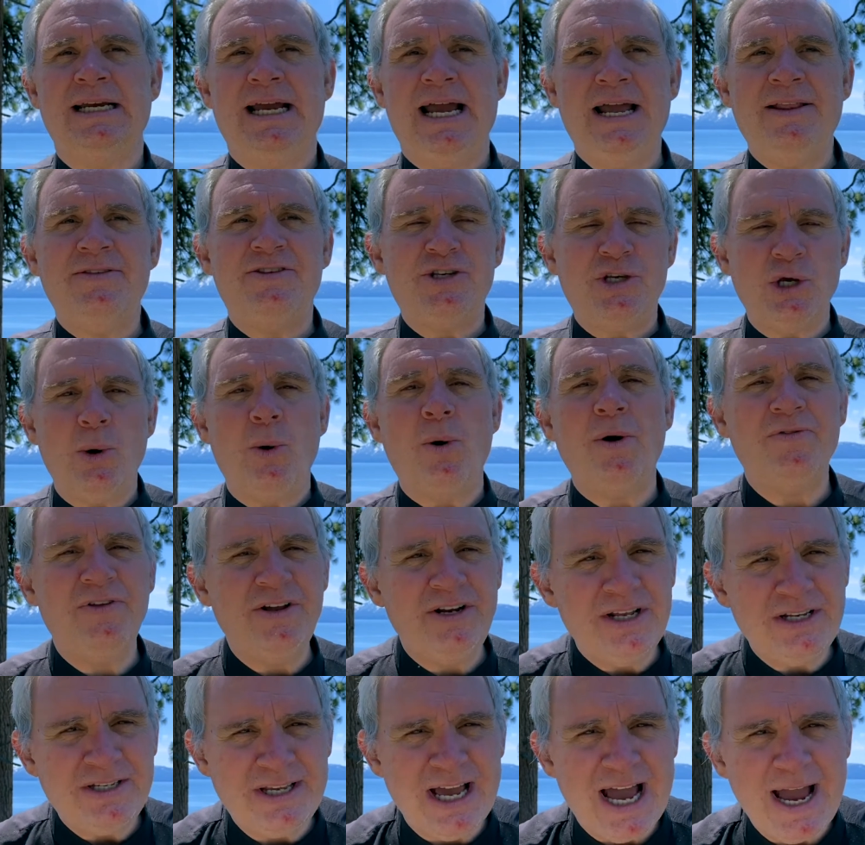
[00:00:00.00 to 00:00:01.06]
And so are the
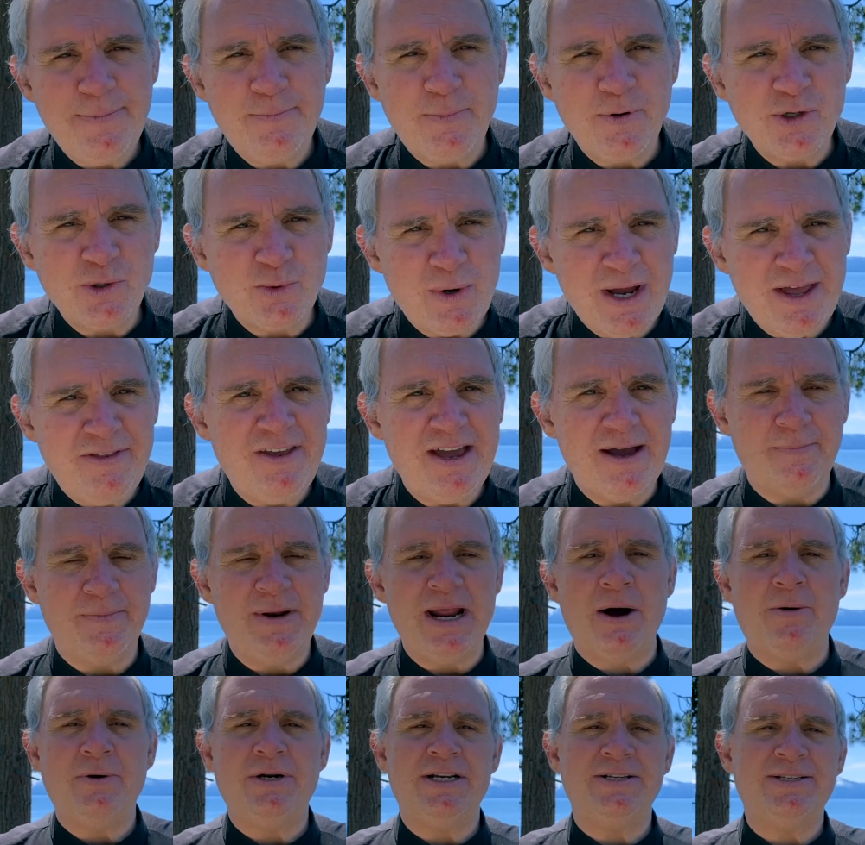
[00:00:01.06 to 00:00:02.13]
disciples with him.
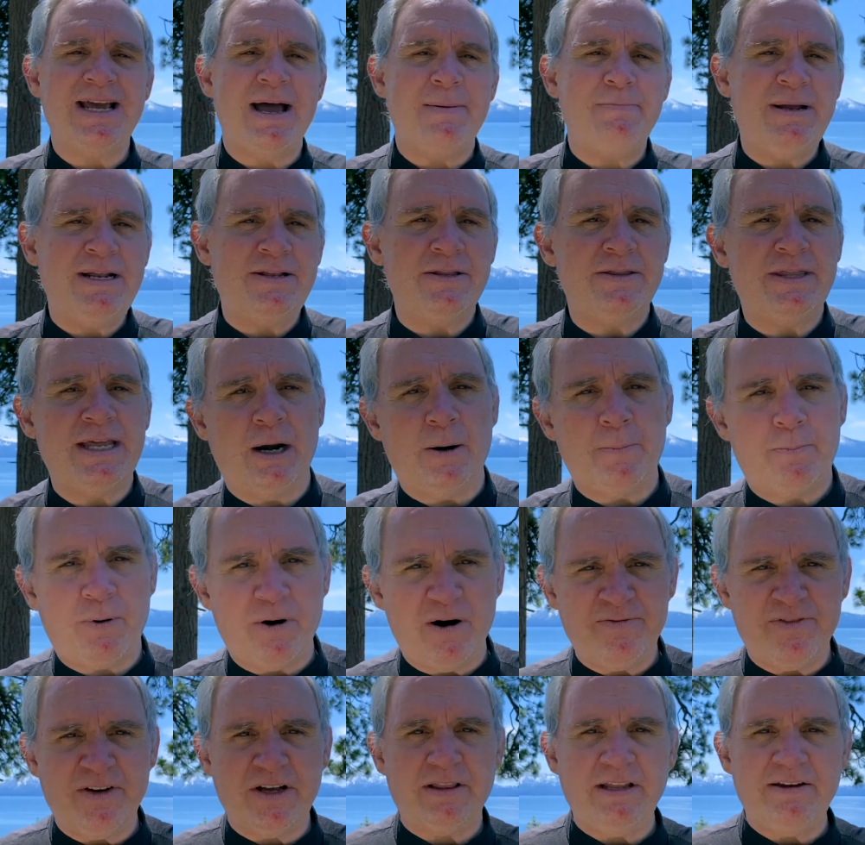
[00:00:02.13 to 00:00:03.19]
Now, does that mean that they're
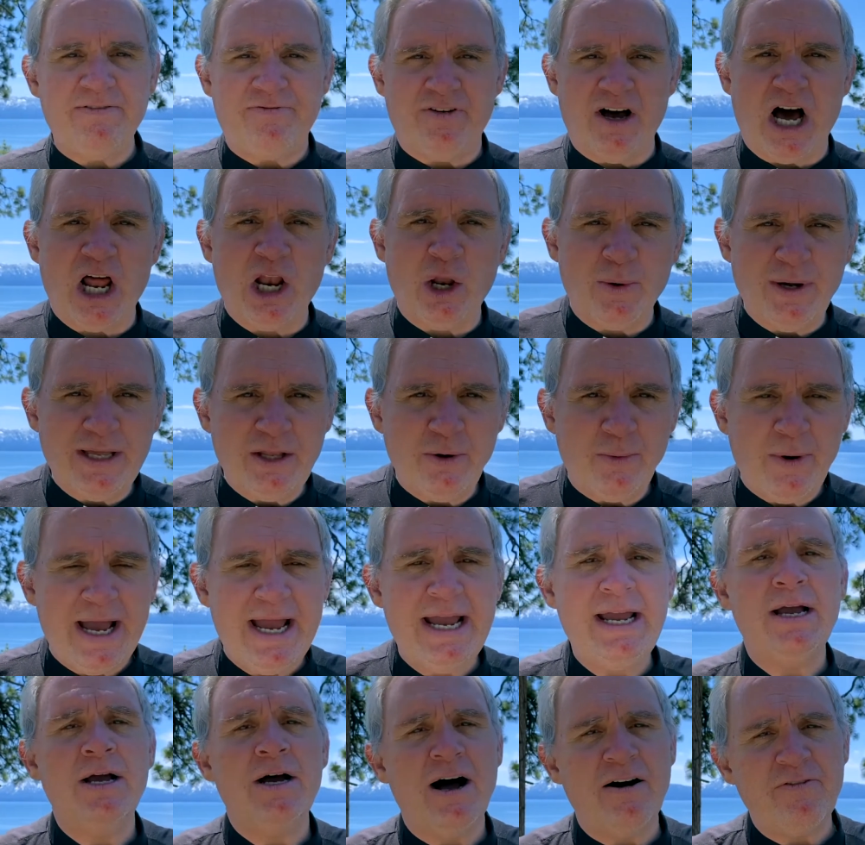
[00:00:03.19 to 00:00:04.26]
perfectly following the
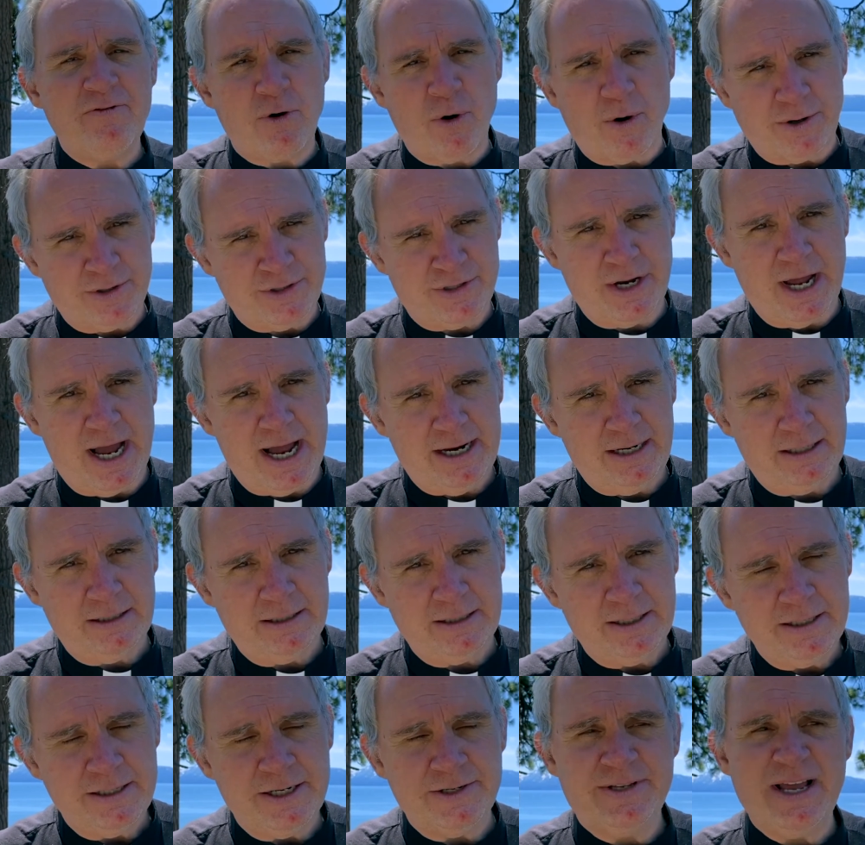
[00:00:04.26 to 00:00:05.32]
way? Of course not.
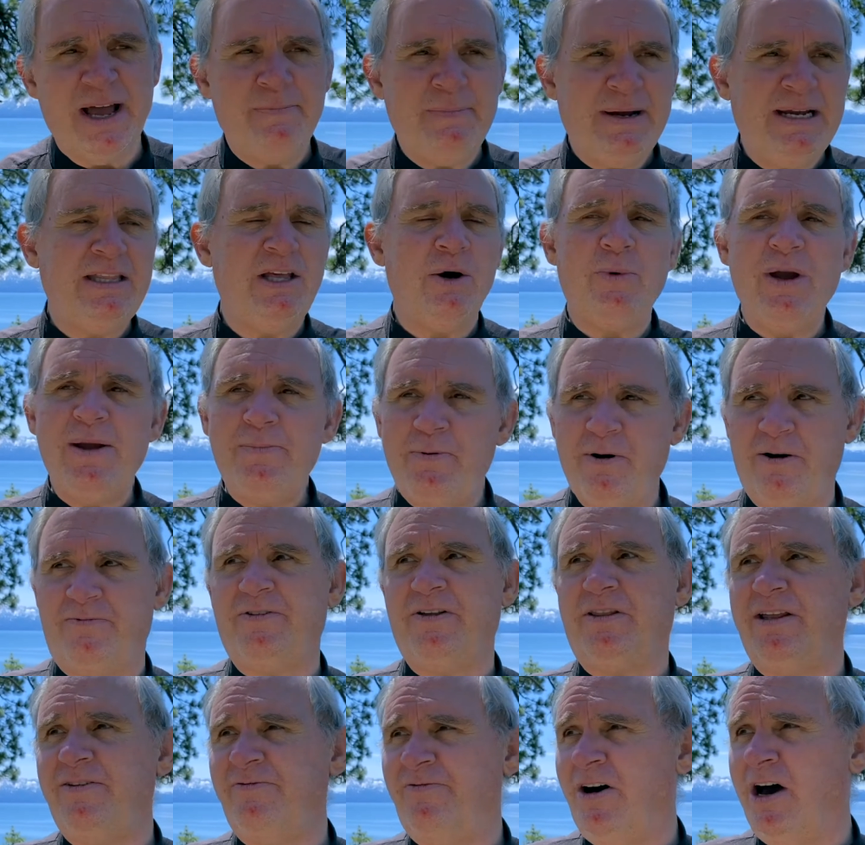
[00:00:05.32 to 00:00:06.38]
Does that mean that we
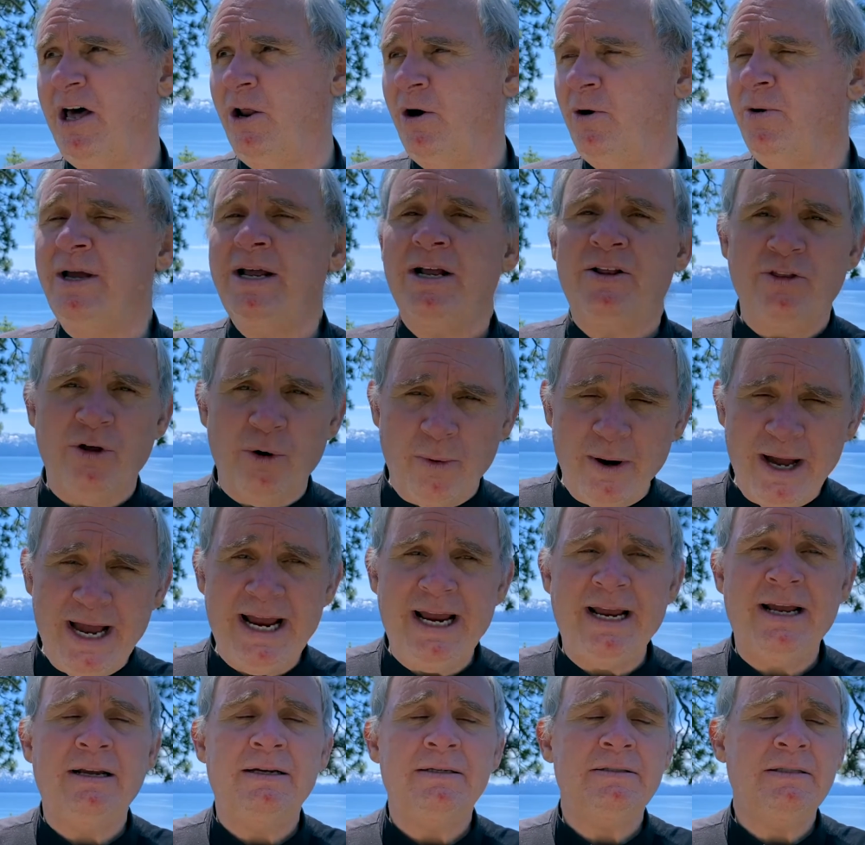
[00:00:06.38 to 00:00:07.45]
perfectly follow the
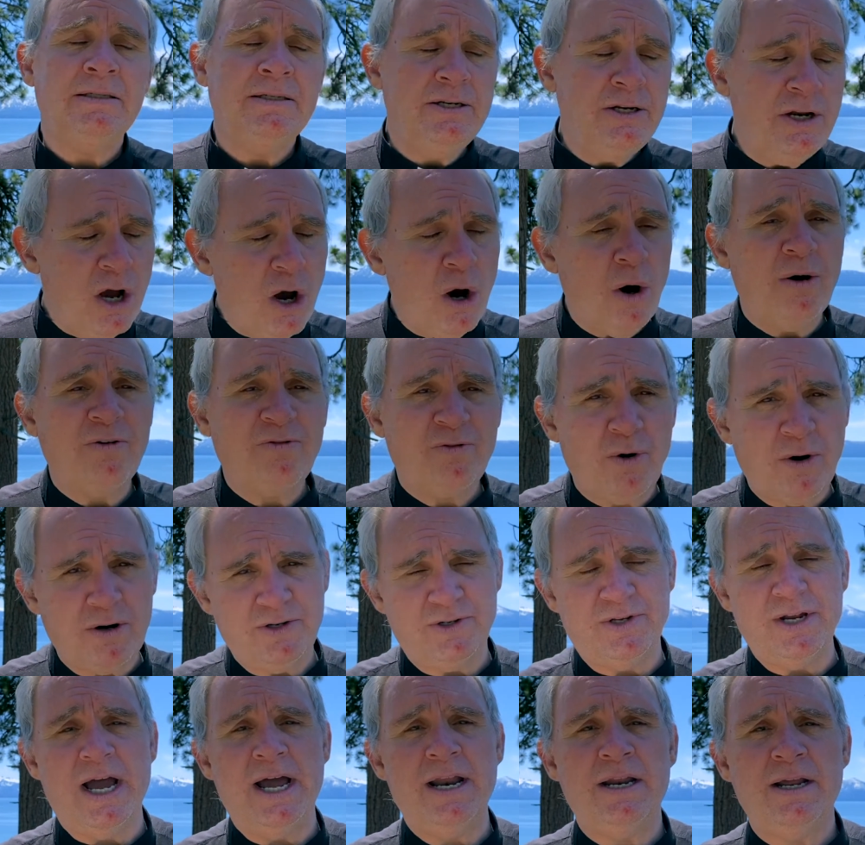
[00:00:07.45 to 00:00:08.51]
way? No, of
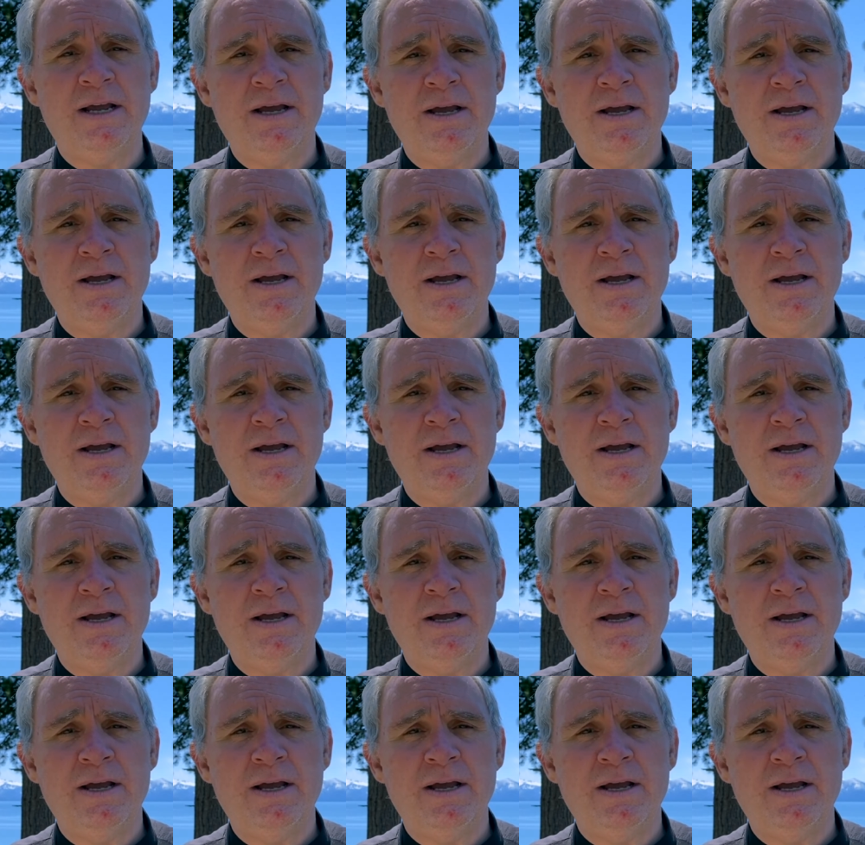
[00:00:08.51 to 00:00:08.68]
course not.